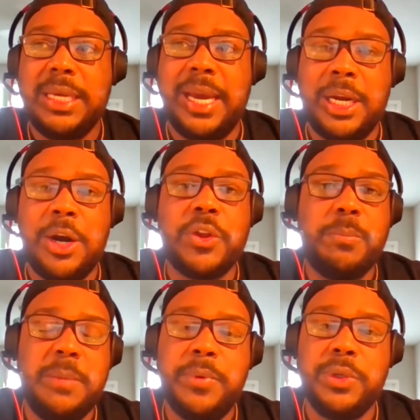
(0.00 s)
getting other
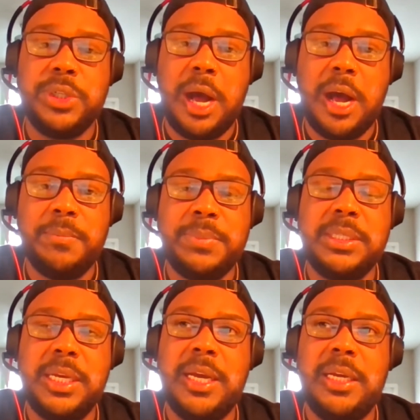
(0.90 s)
people
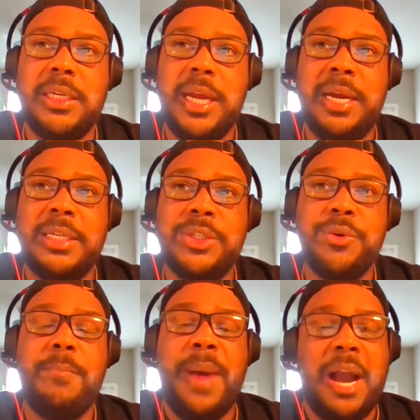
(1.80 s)
jobs, and it's
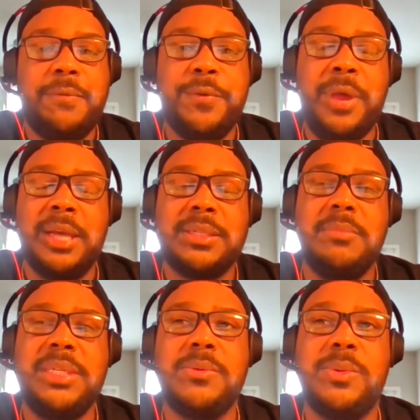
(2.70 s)
so impactful that
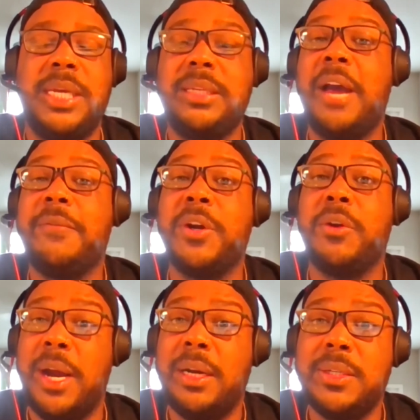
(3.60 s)
sometimes we take that for
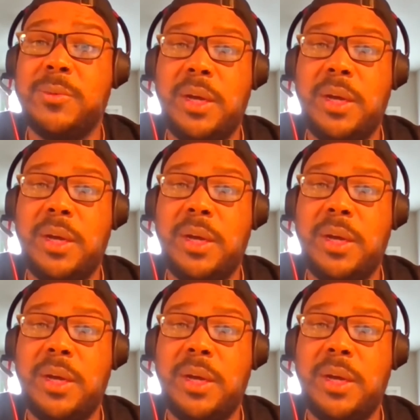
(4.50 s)
granted as well.